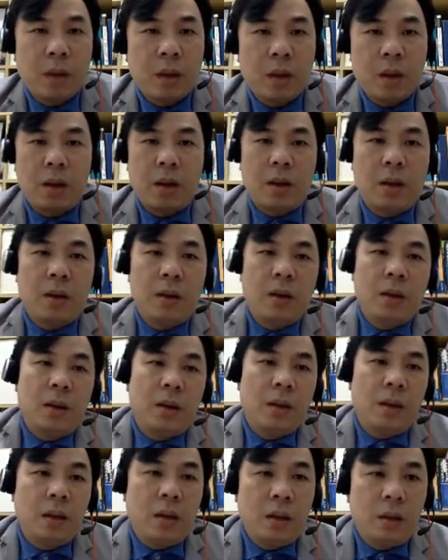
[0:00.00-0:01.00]
Okay.
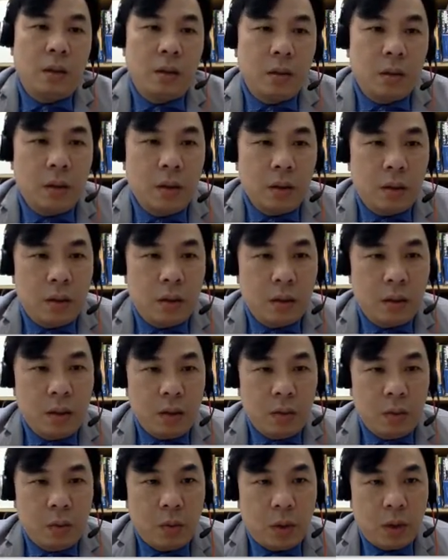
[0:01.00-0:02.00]
Now the
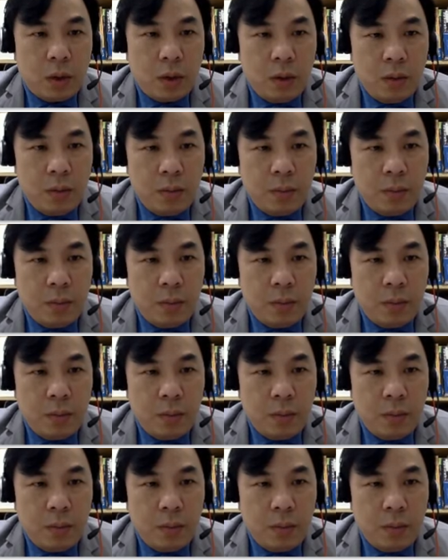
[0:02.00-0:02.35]
third one.